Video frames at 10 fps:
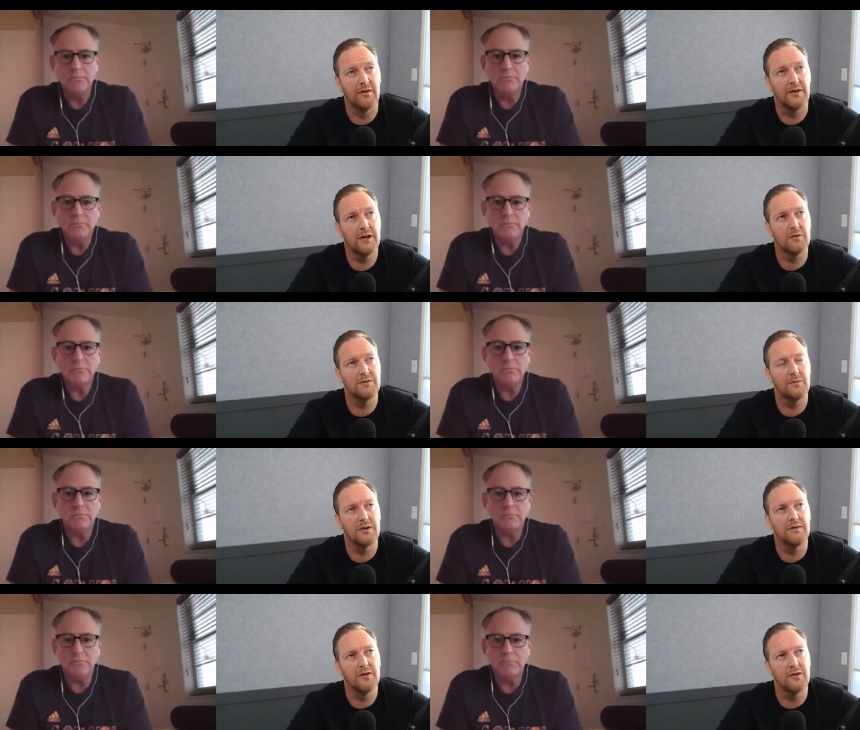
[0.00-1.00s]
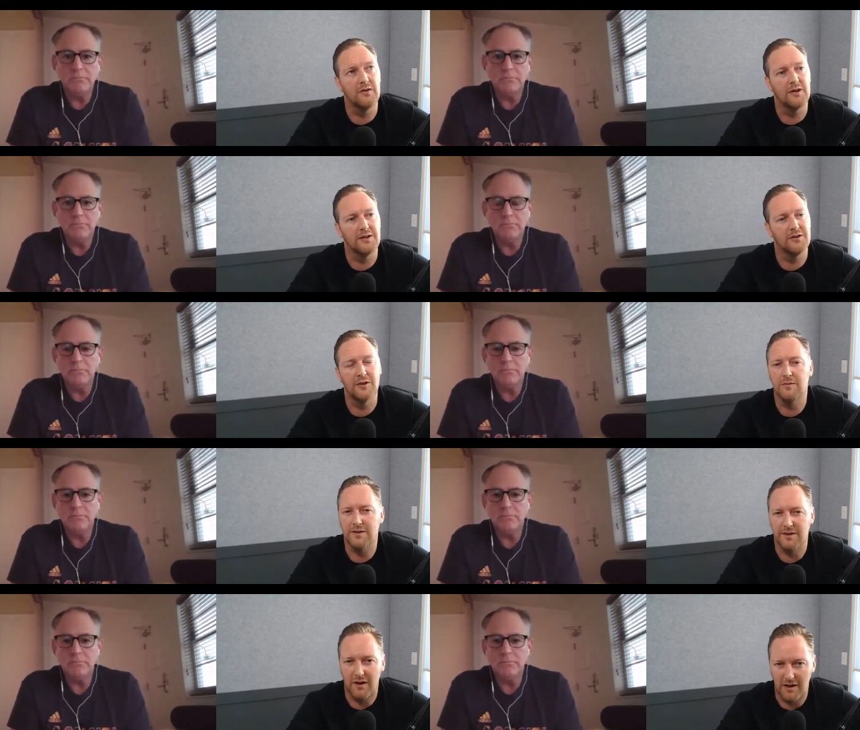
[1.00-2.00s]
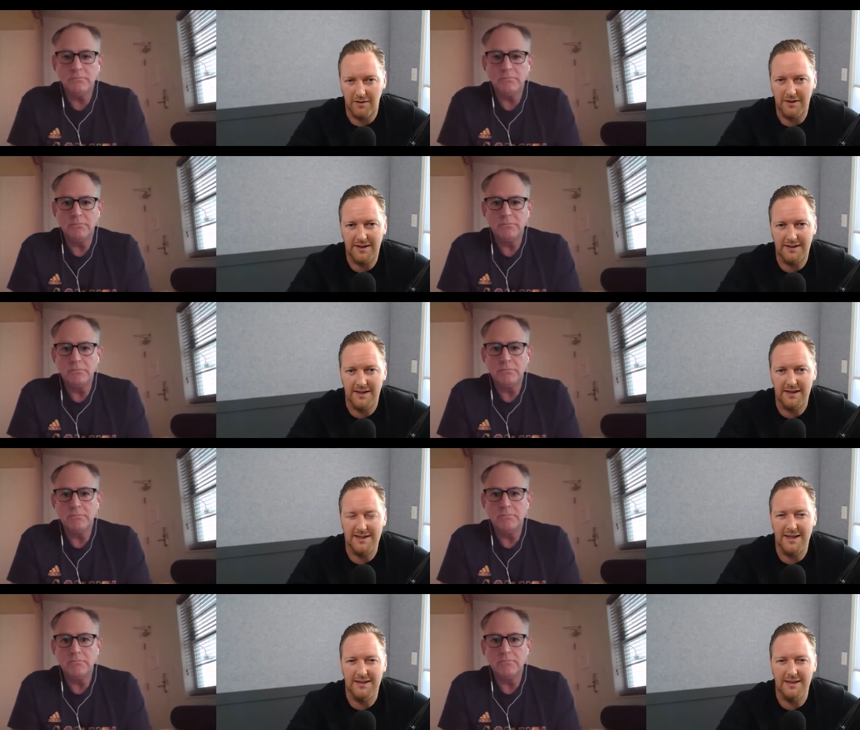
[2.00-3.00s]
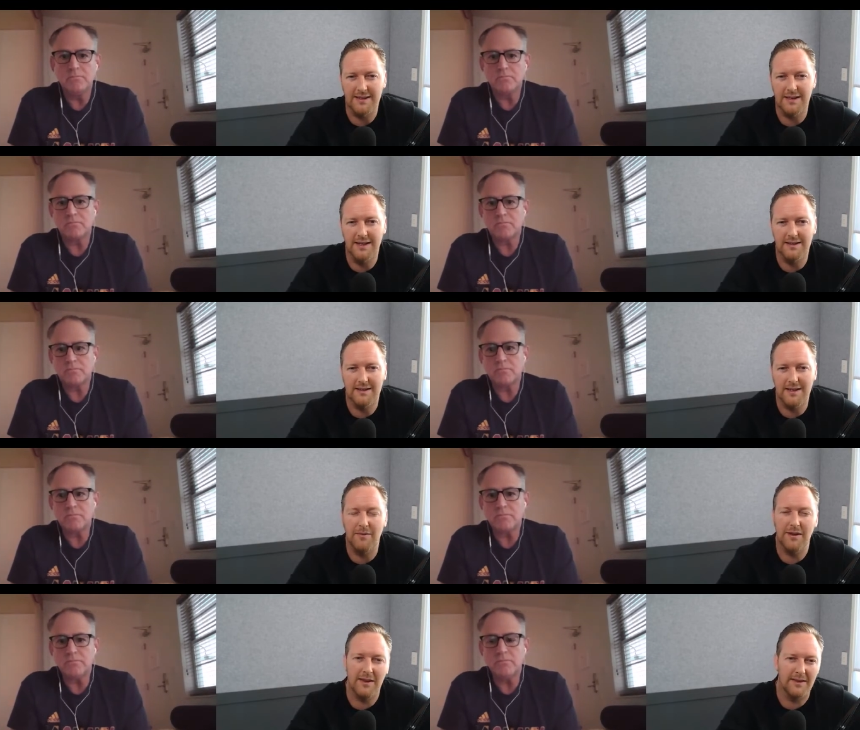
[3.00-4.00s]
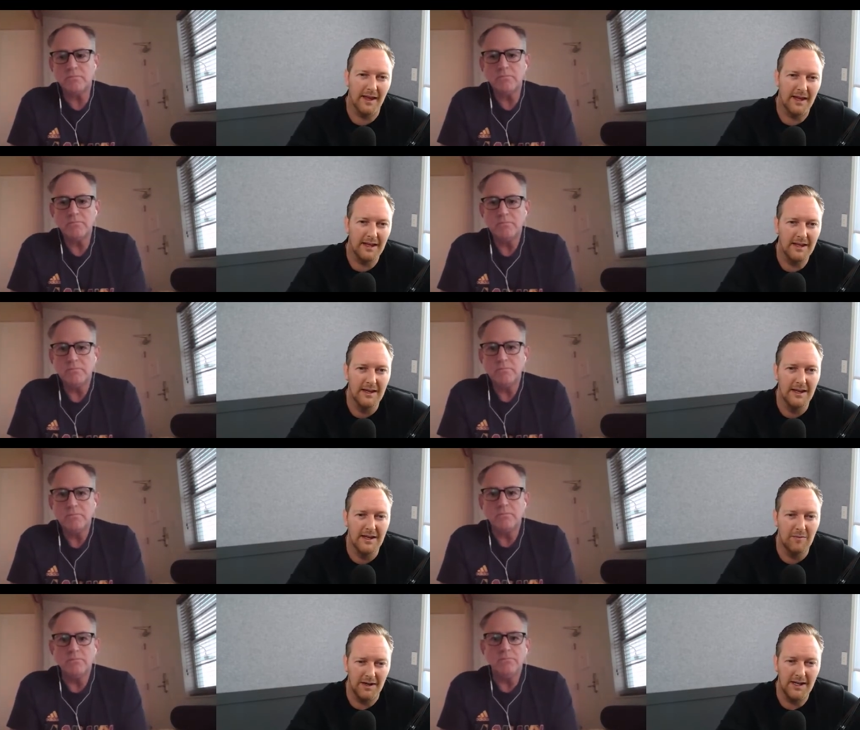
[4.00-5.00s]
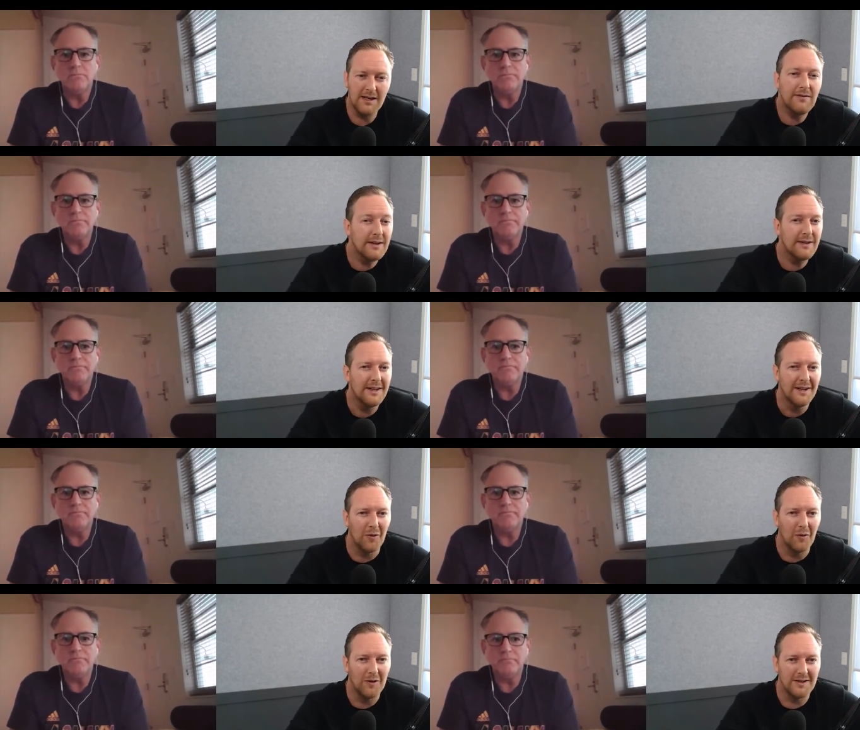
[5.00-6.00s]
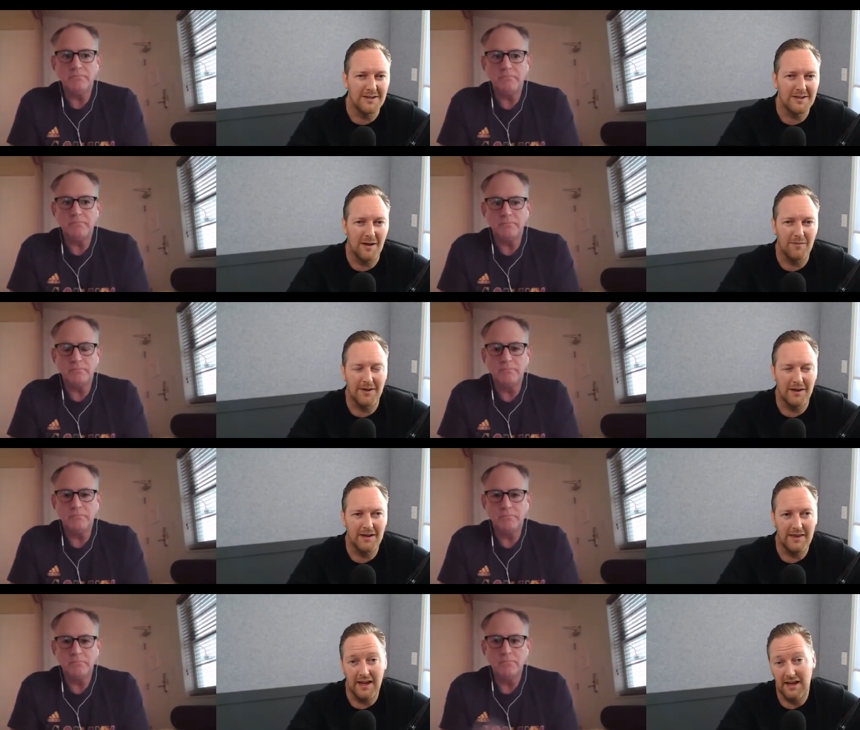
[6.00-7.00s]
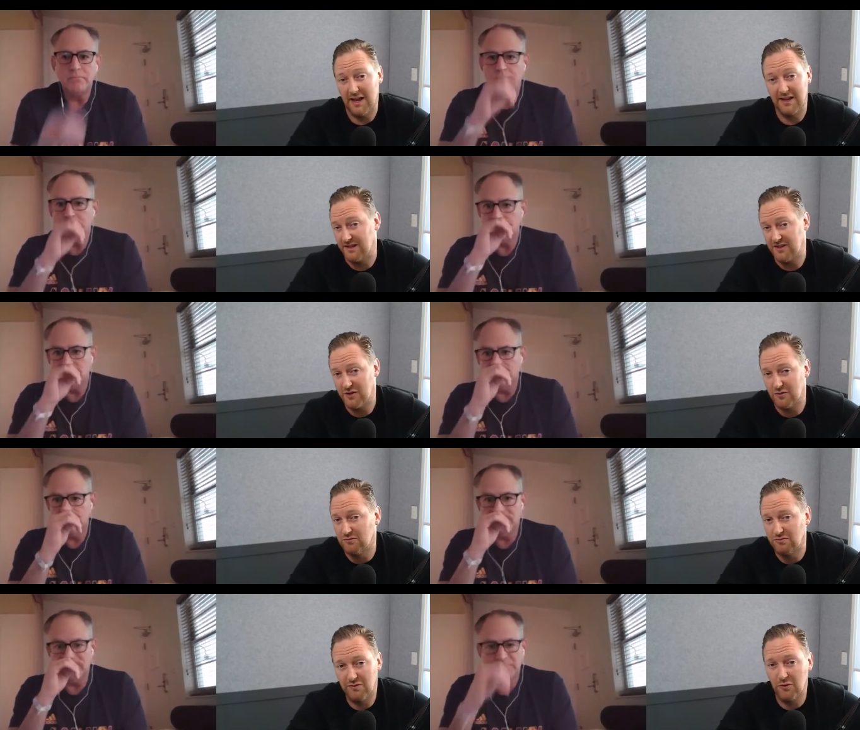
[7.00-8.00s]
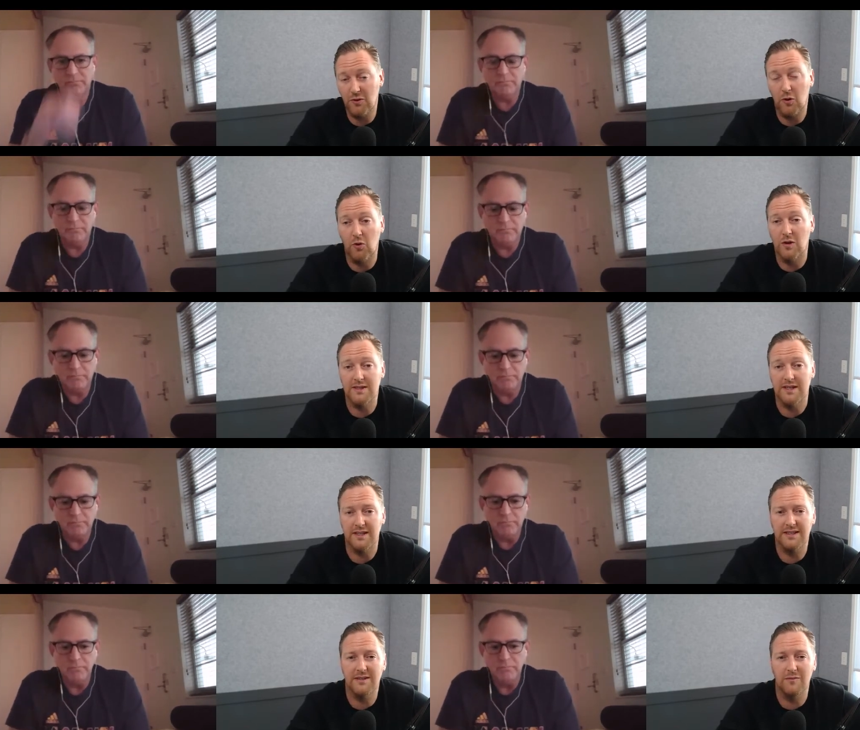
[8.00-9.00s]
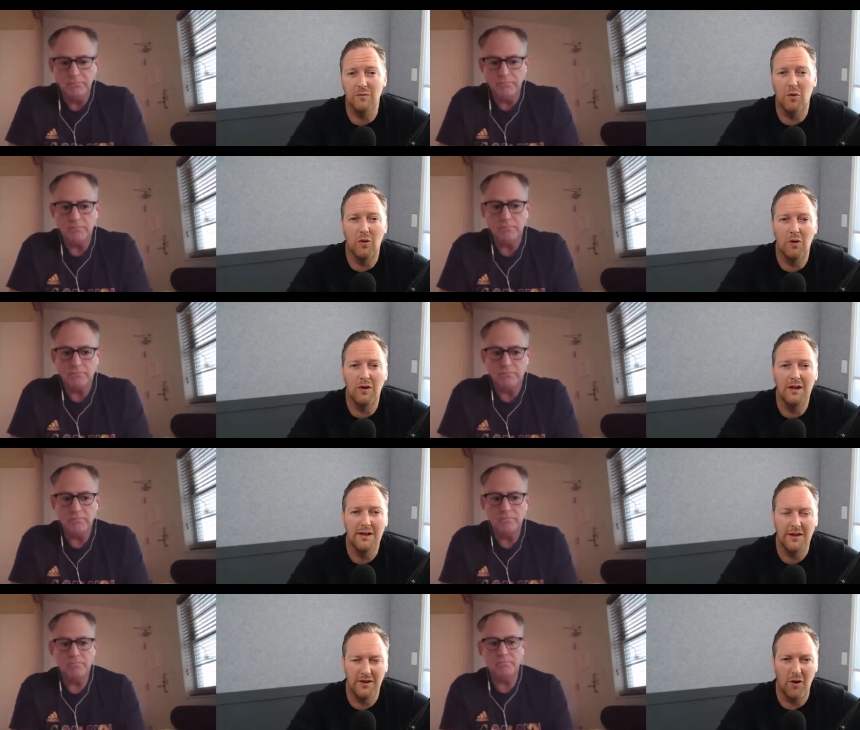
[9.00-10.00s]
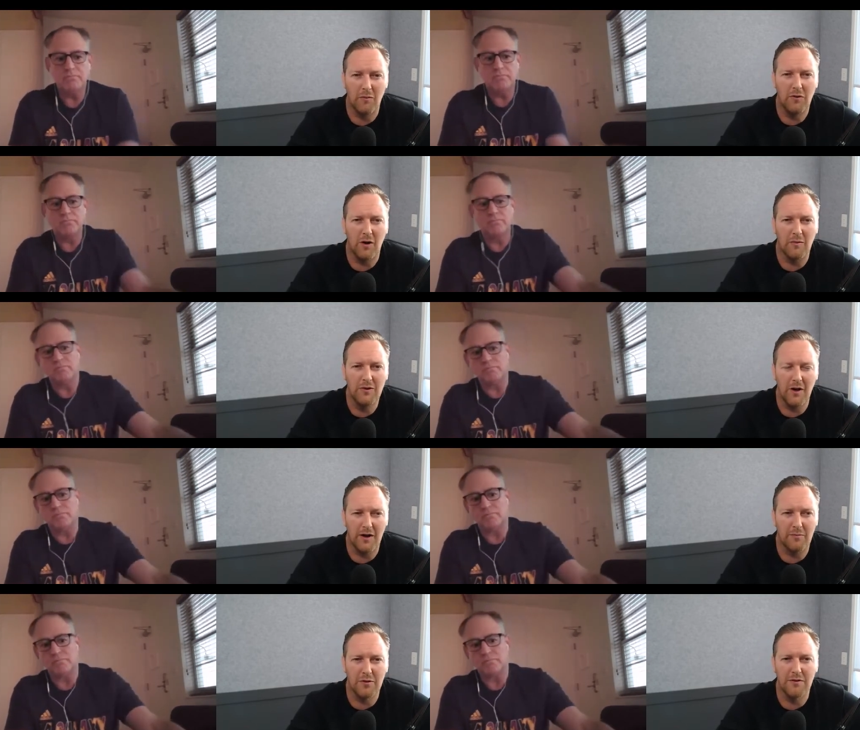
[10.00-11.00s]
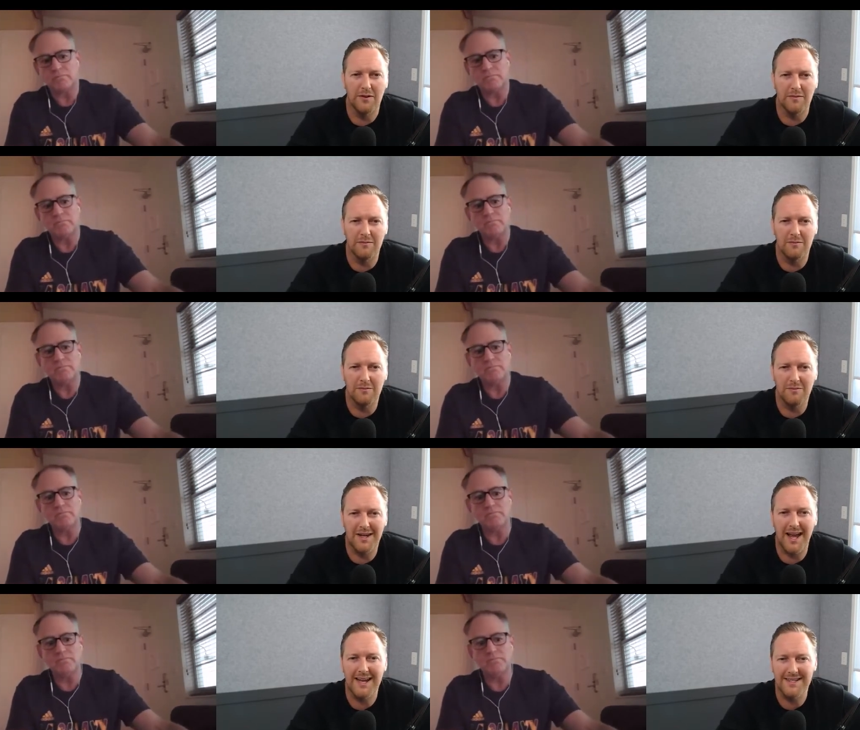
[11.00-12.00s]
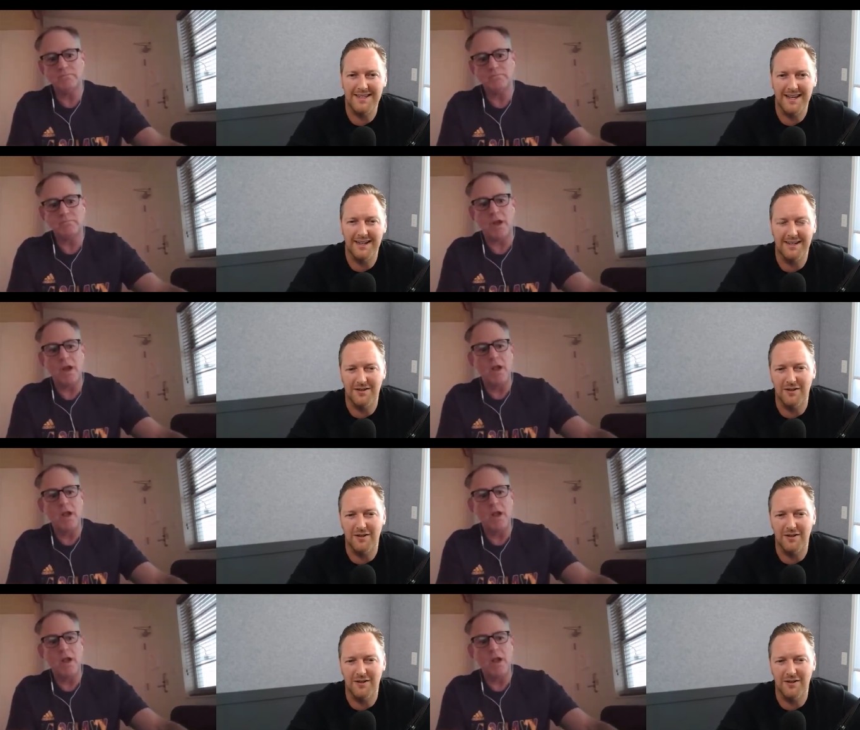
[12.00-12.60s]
Speaker 1: private equity's point of view, in terms of the hybrid, is is, is it is it something that they believe in, or is it something as a general thought, or is it more not not not a proven case yet in